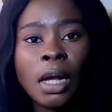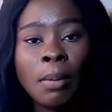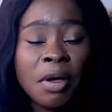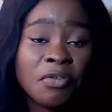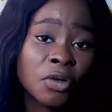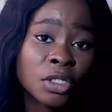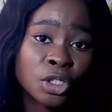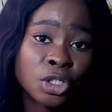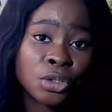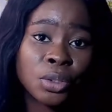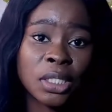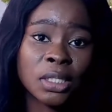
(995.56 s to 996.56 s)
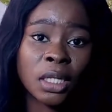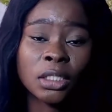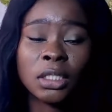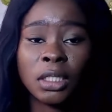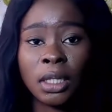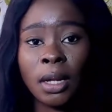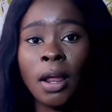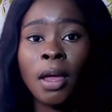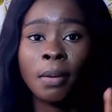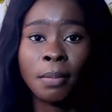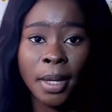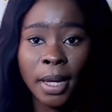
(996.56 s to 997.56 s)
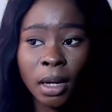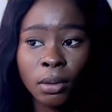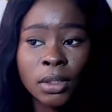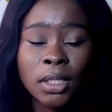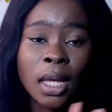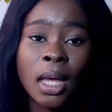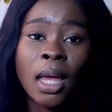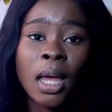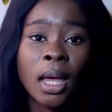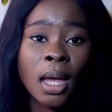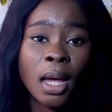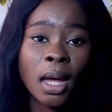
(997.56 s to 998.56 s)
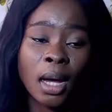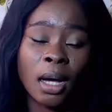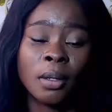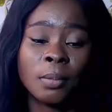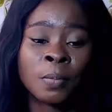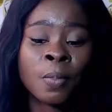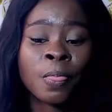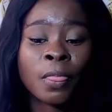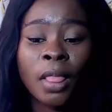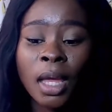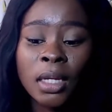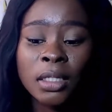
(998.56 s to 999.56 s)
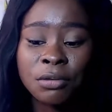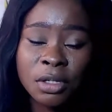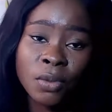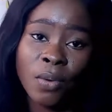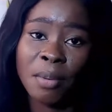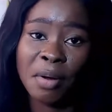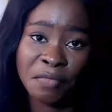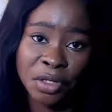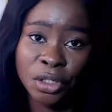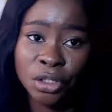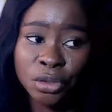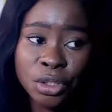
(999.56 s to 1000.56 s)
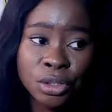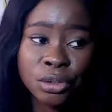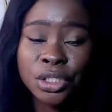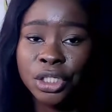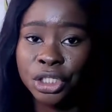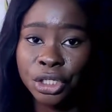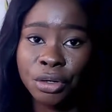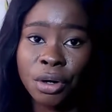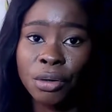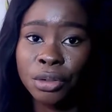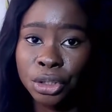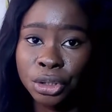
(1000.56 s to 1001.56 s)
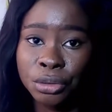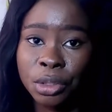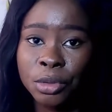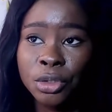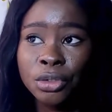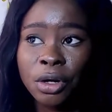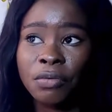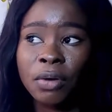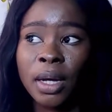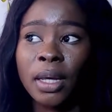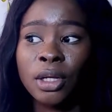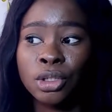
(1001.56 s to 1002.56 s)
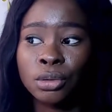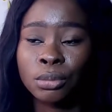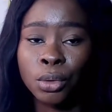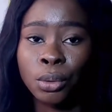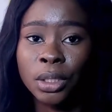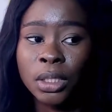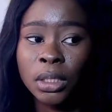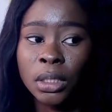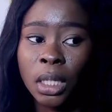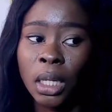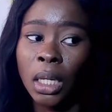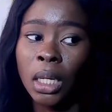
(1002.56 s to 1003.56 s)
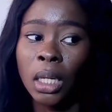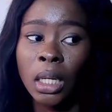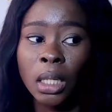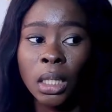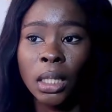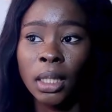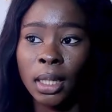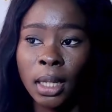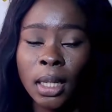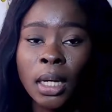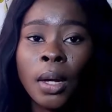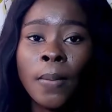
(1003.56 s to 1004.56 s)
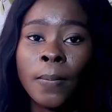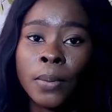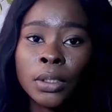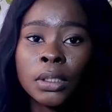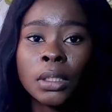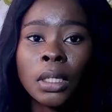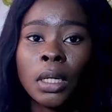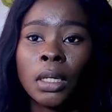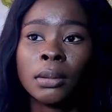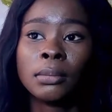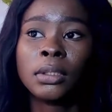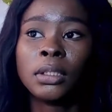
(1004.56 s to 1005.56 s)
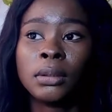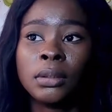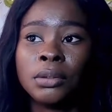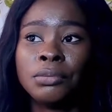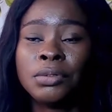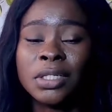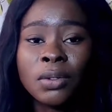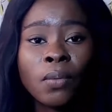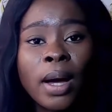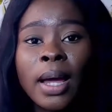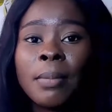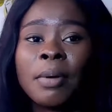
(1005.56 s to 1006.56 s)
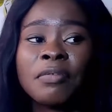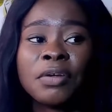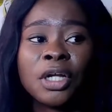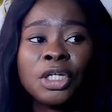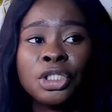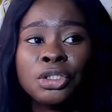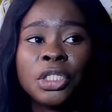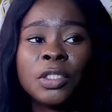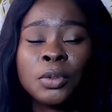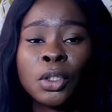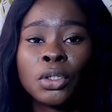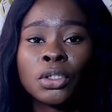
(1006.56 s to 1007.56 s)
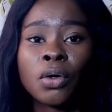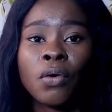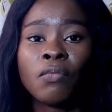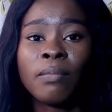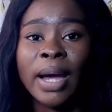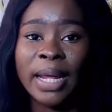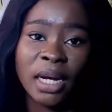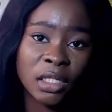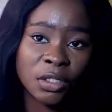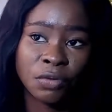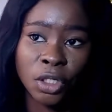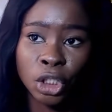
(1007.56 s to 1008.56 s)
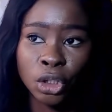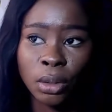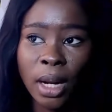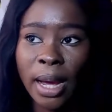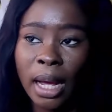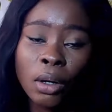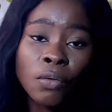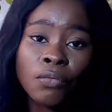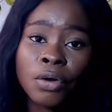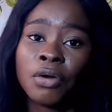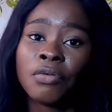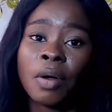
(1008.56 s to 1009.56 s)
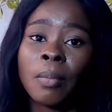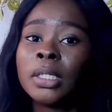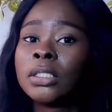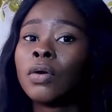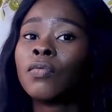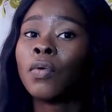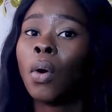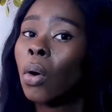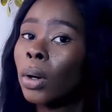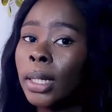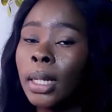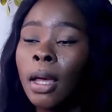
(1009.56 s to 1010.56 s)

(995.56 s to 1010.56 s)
My first issue is actually payout. The reason why I'm having the issue is not a general issue. I'm so sorry if you can hear some noise. Yeah, but the reason why I'm having an issue is because of my identification. I cannot verify myself on